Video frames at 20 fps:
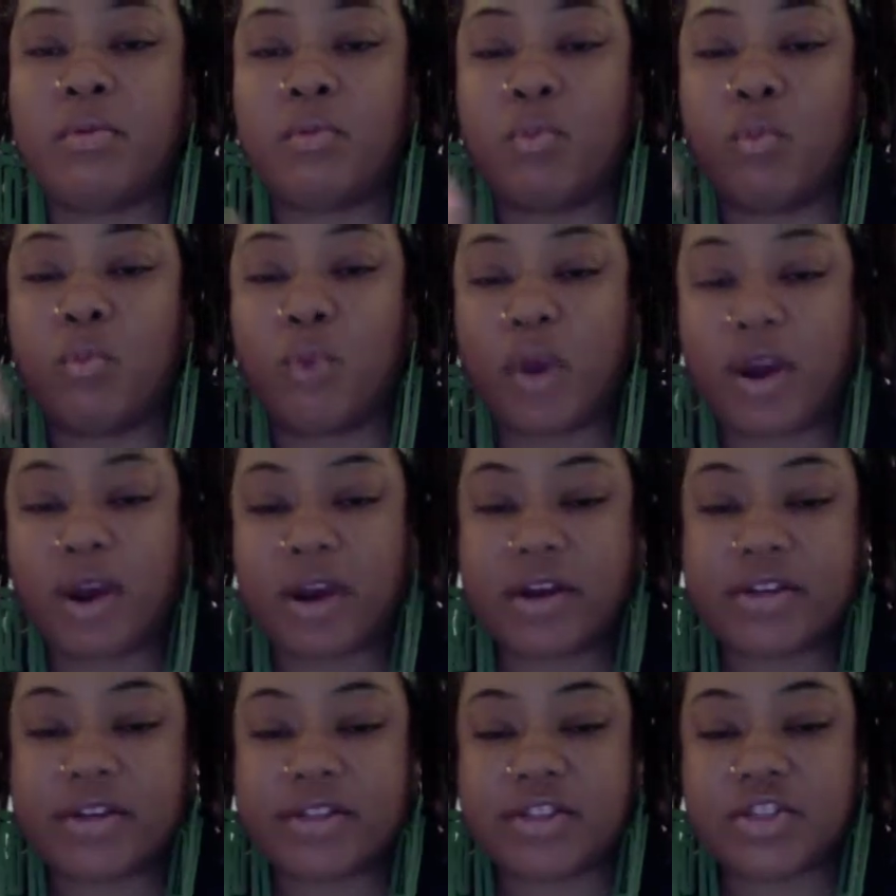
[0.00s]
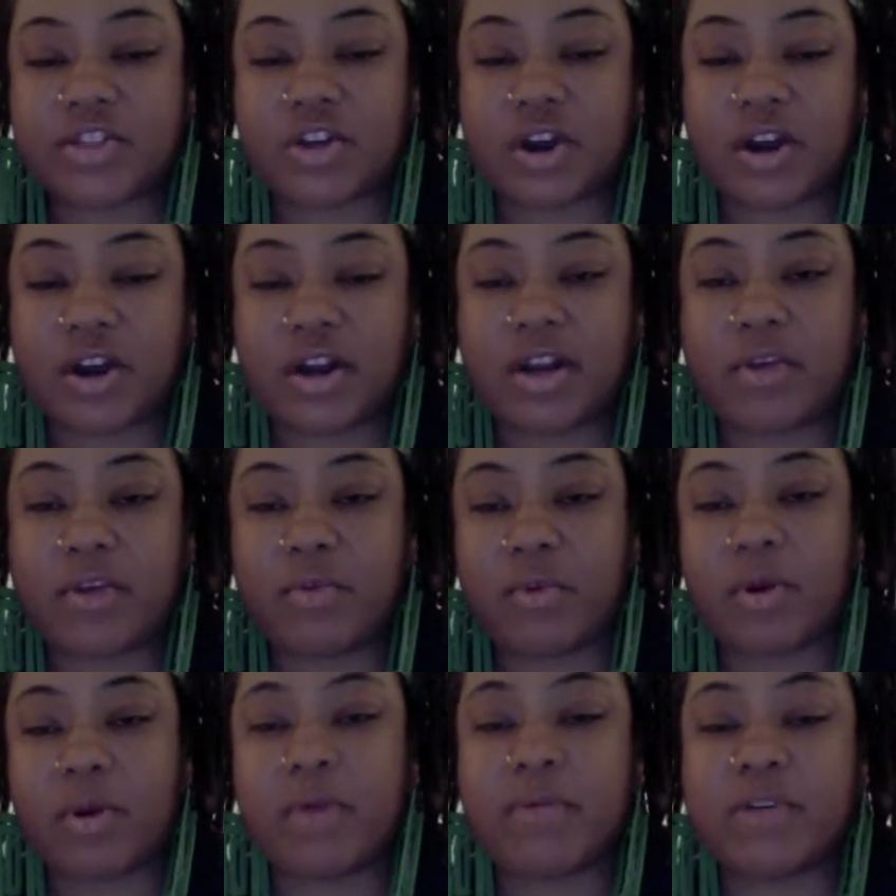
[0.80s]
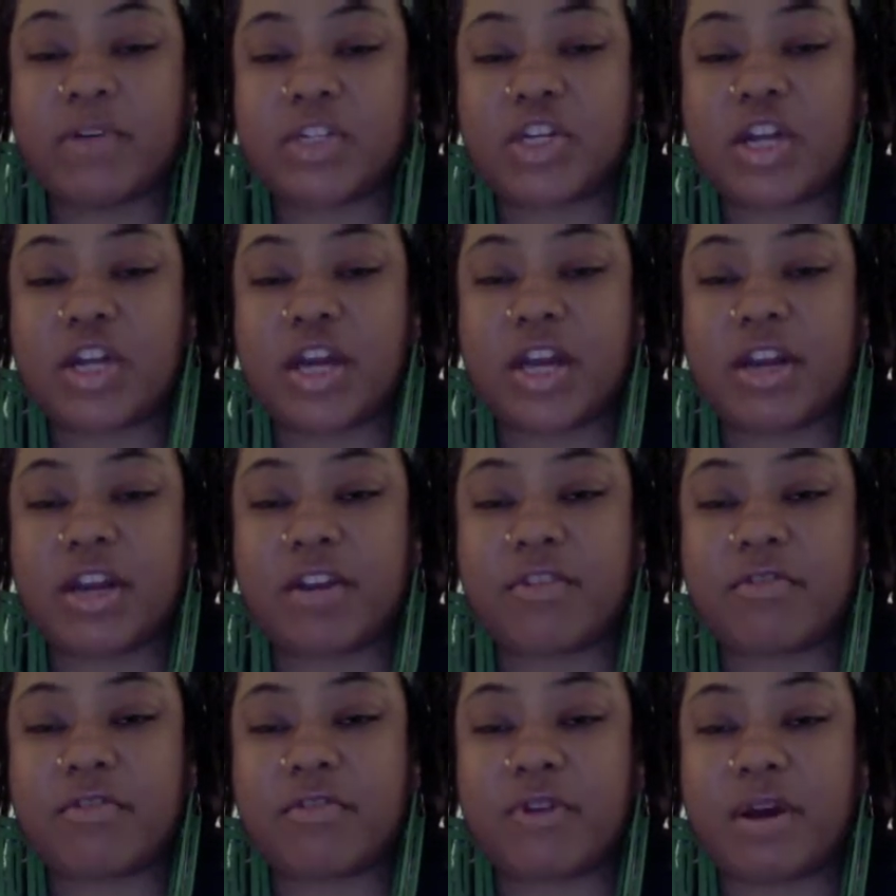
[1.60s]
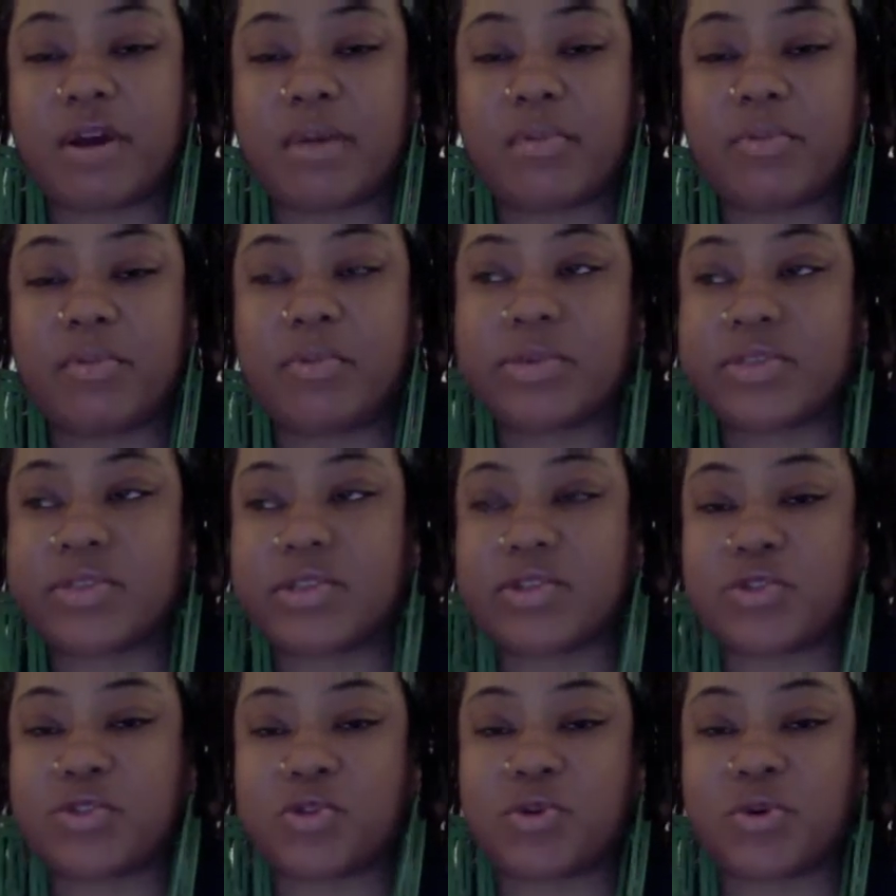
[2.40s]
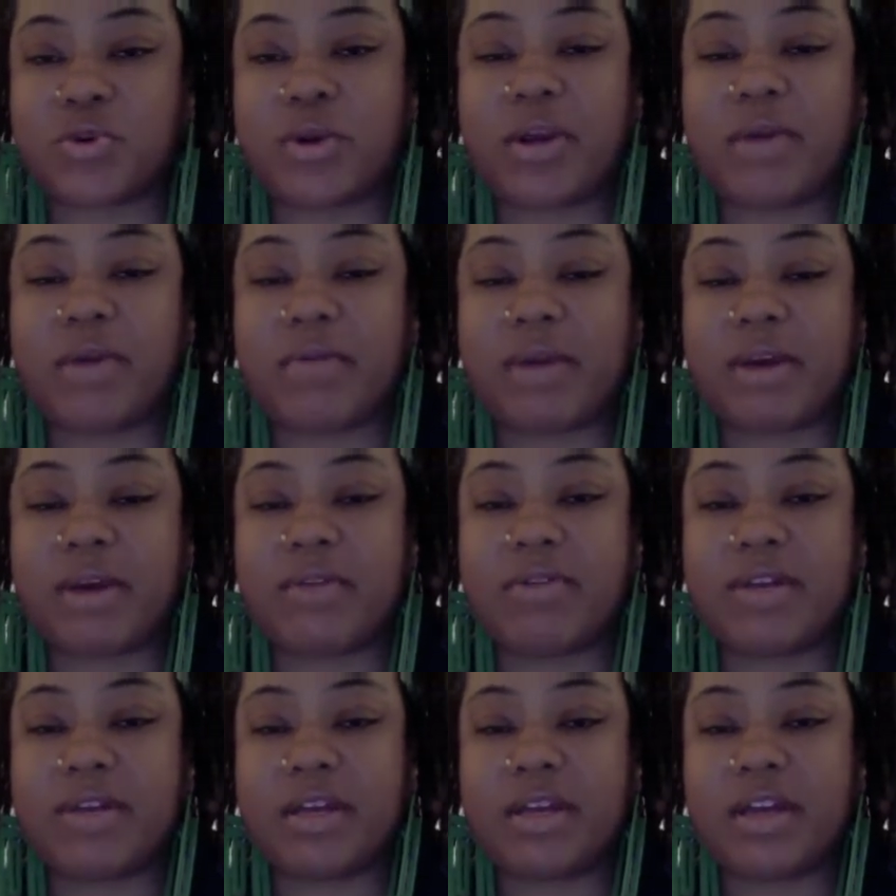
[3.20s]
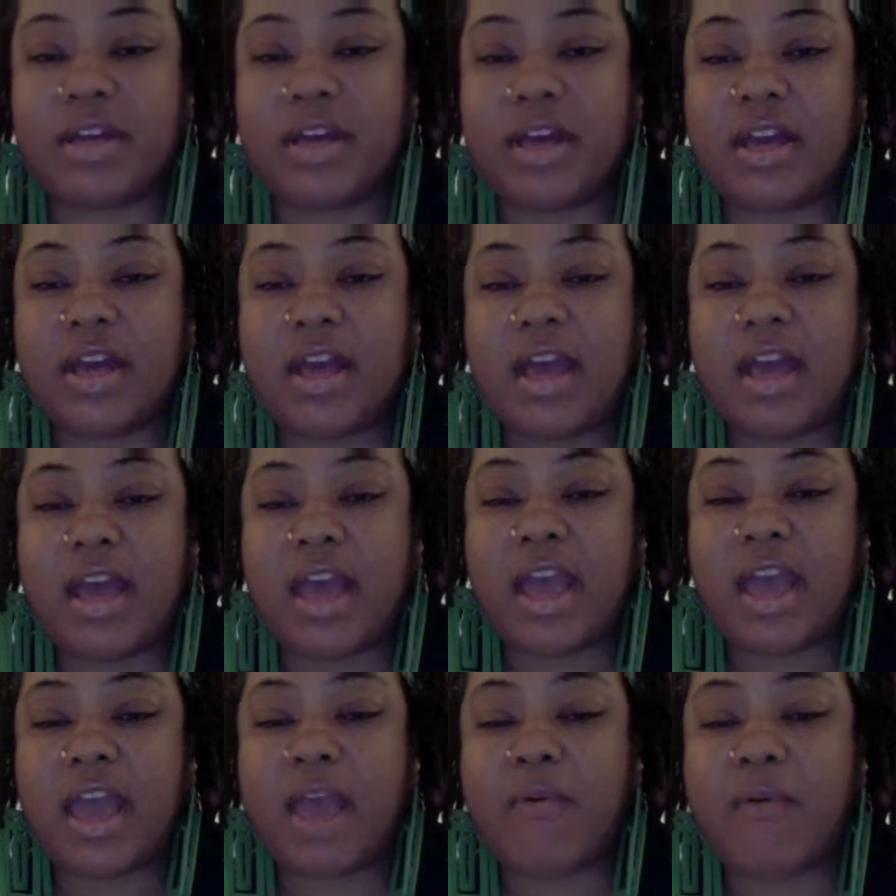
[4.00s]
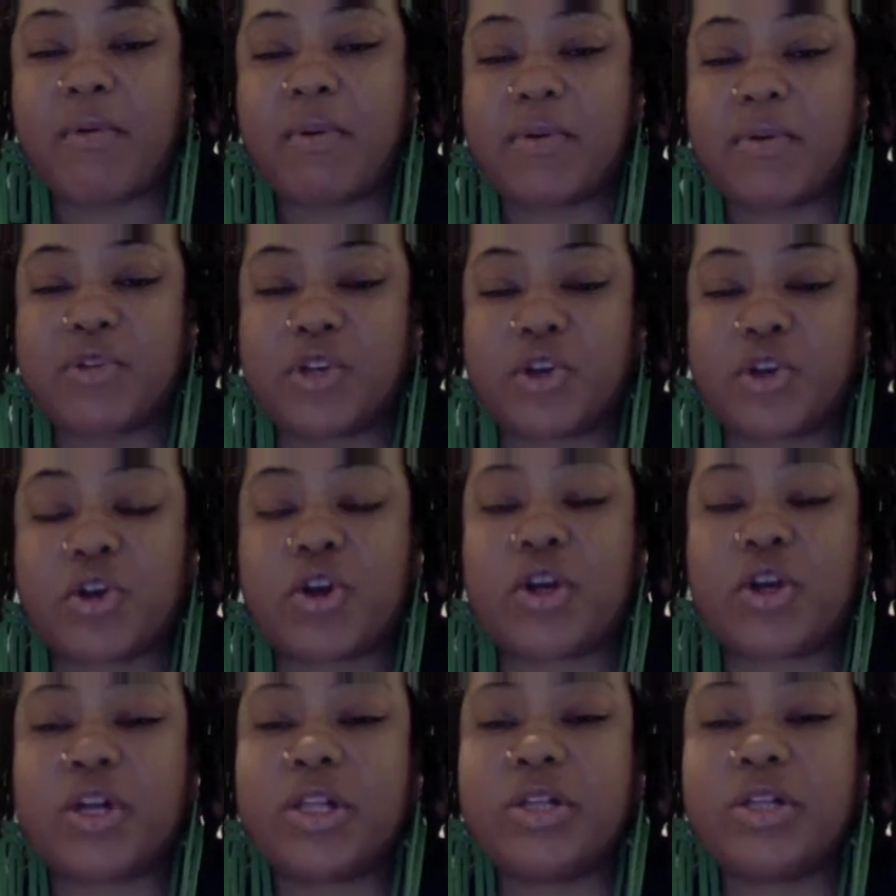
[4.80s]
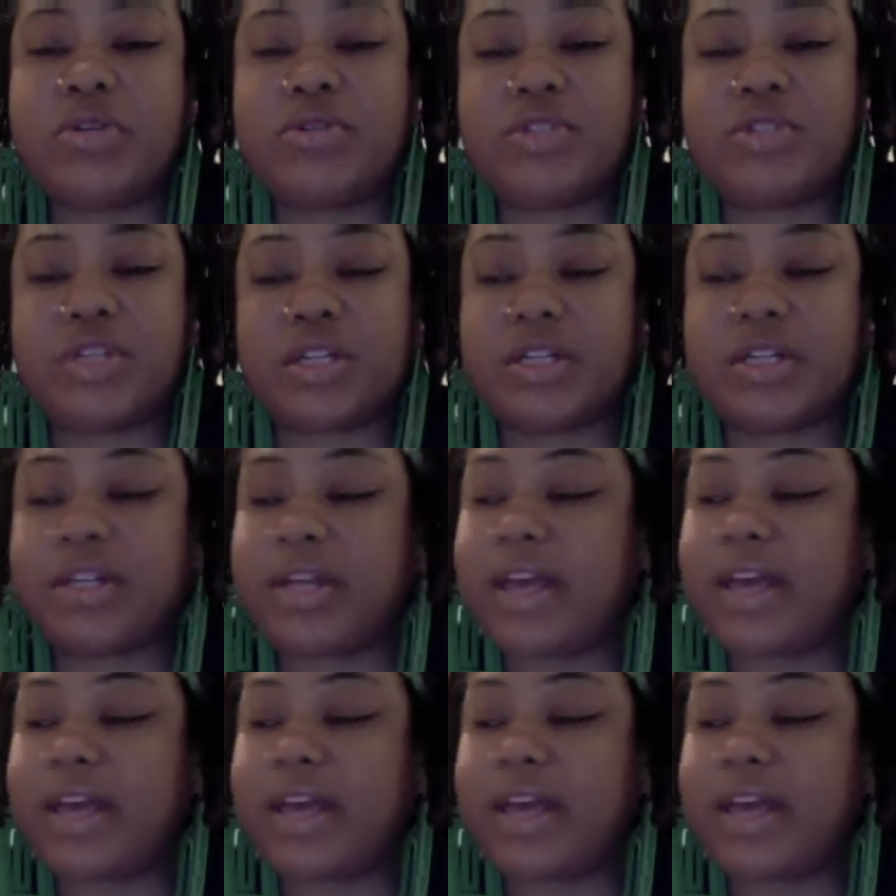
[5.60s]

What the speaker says: where it started, where it originated from, what's the story around it, and what was your conclusion.